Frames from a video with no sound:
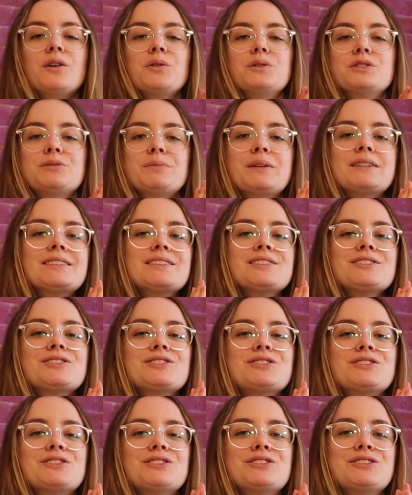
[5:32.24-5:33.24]
which makes it
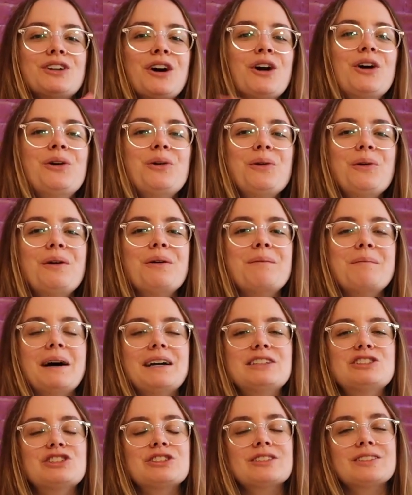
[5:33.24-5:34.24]
so
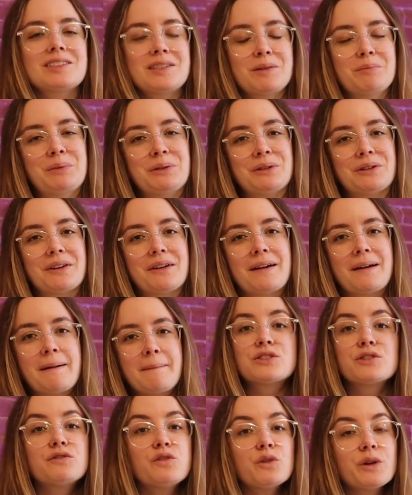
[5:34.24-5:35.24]
much simpler.
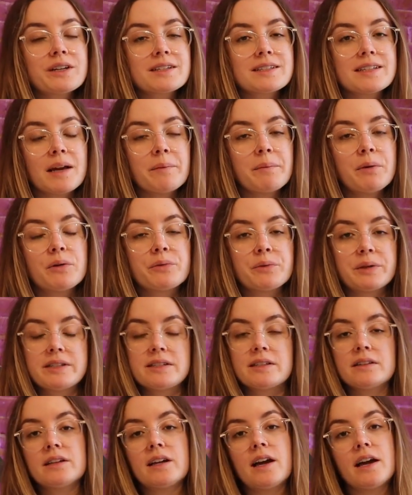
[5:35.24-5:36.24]
So for example,
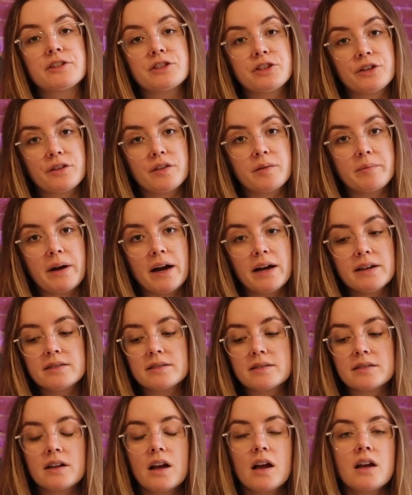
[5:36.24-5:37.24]
recently I took the
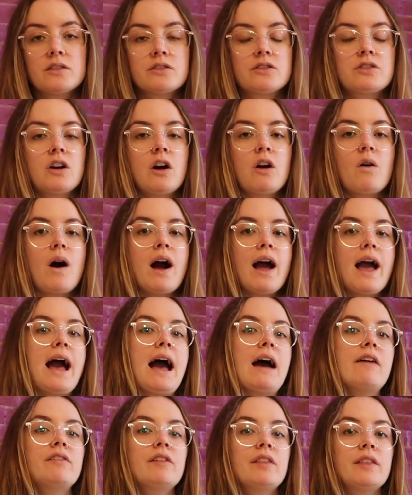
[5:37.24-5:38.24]
bus. So I
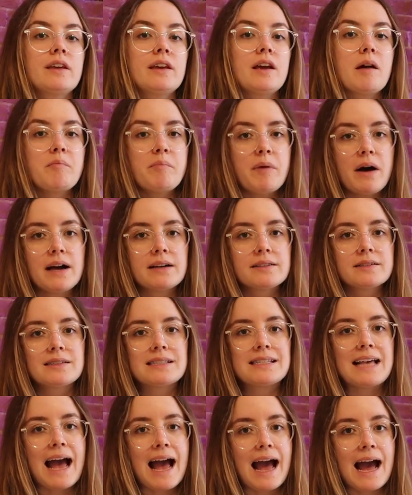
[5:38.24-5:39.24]
have the
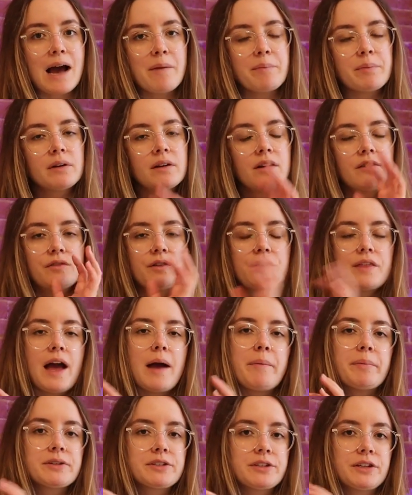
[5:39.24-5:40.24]
bus app for
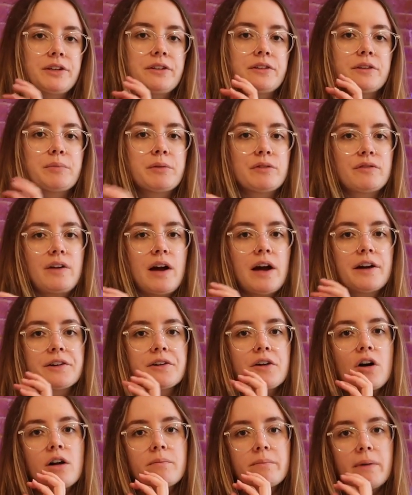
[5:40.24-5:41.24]
that particular
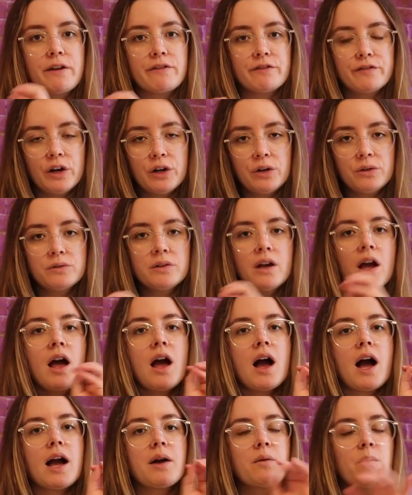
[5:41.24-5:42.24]
provider on my phone.
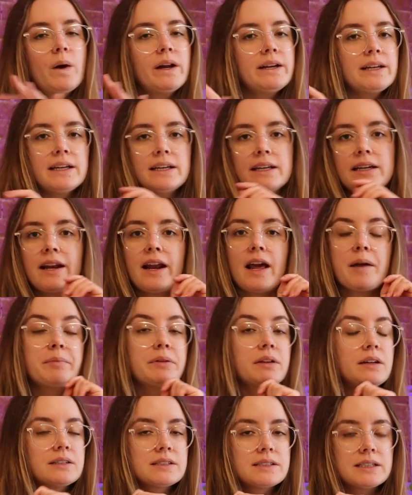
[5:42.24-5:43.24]
I went in and I
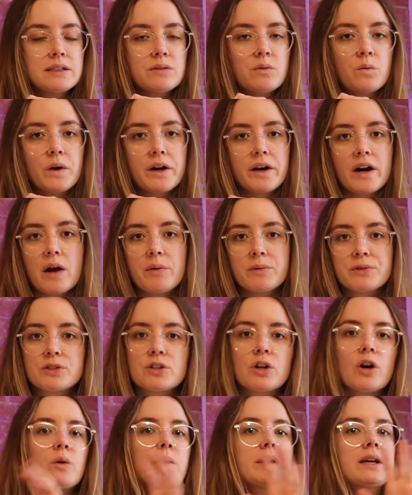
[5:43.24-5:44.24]
plugged in where I was
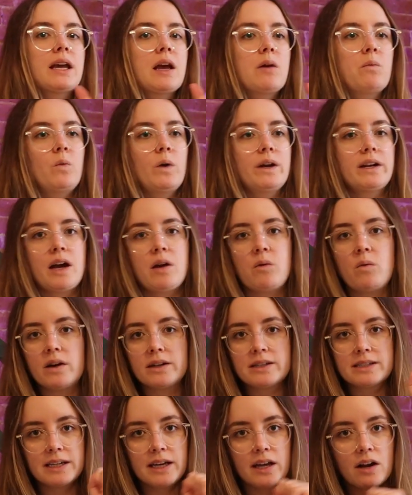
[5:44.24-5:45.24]
going and when I
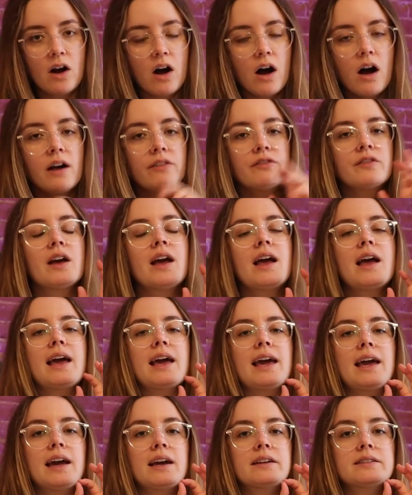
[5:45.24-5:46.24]
wanted to get off,
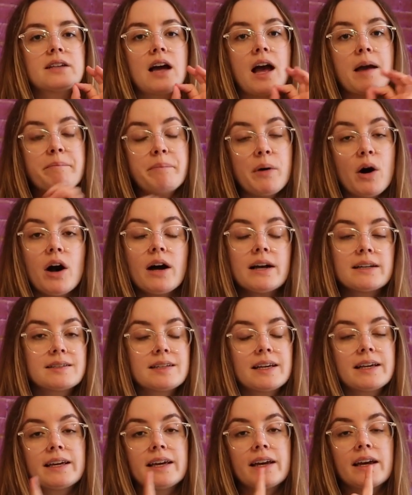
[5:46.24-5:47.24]
and I bought a
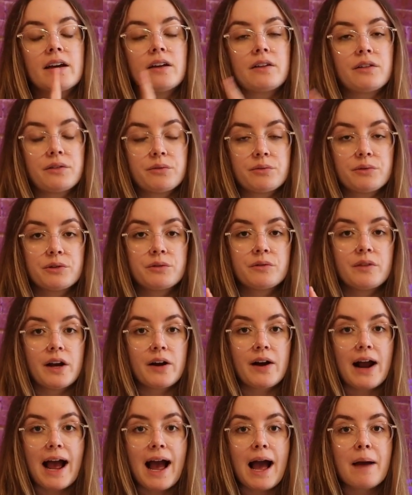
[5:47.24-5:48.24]
ticket through
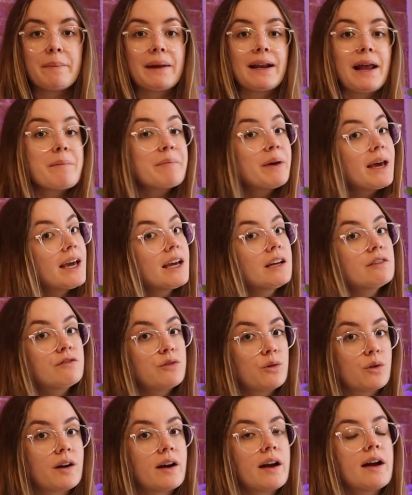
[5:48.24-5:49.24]
their app and I paid
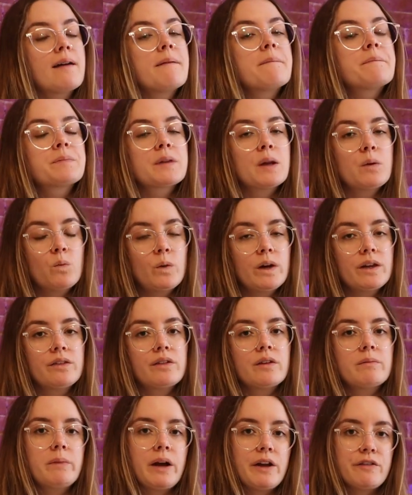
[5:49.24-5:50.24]
for it
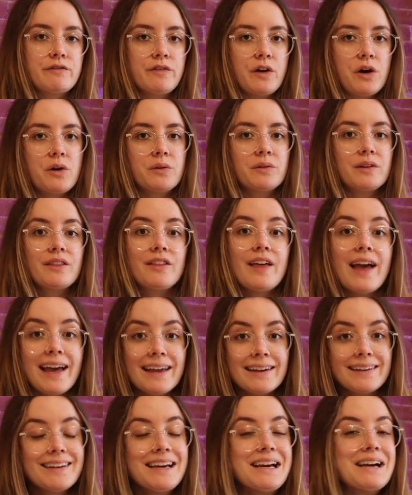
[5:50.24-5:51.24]
with my phone.
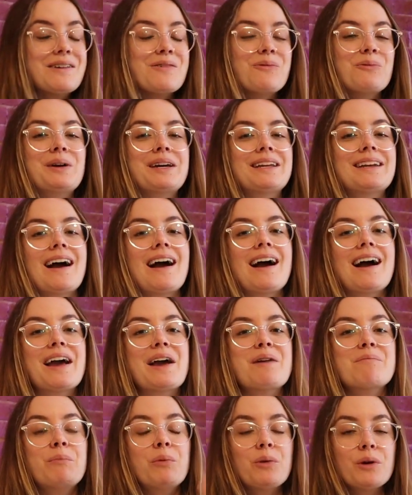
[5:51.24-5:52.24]
Then when
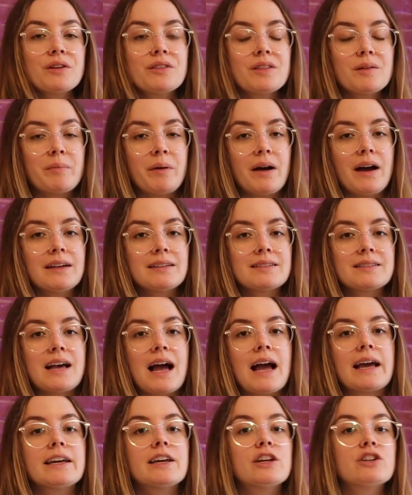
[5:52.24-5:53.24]
I board the bus,
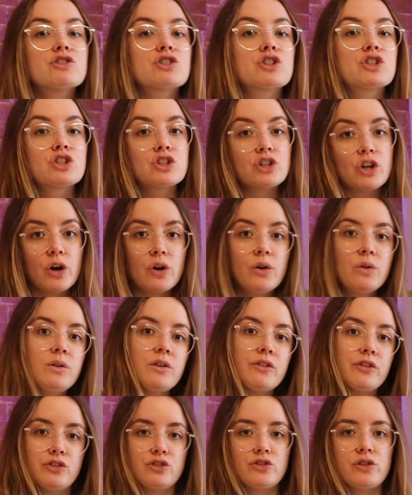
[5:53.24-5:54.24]
I can
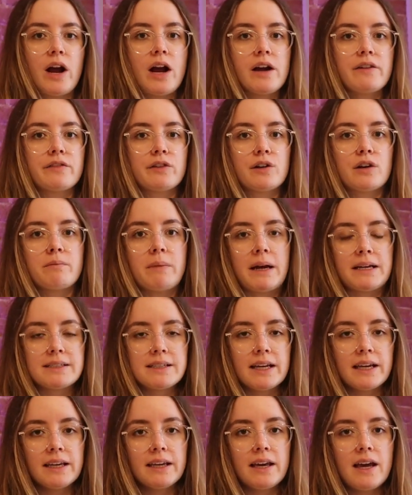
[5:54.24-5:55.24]
show the driver my
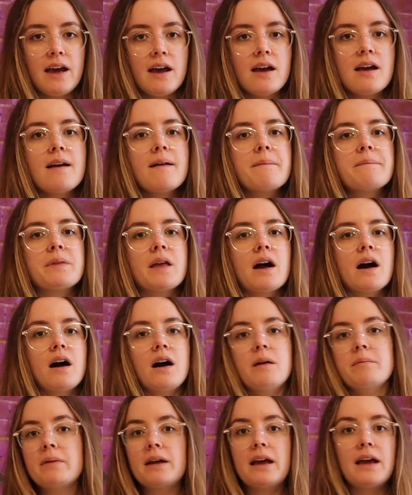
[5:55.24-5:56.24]
ticket,
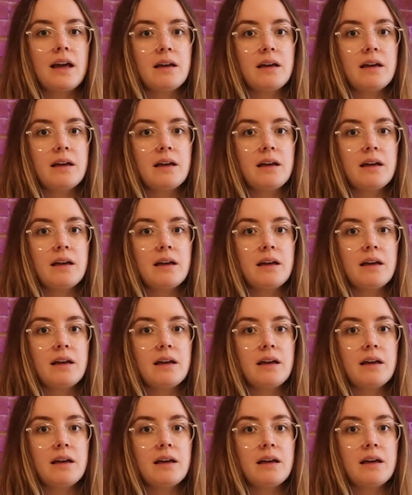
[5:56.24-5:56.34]
and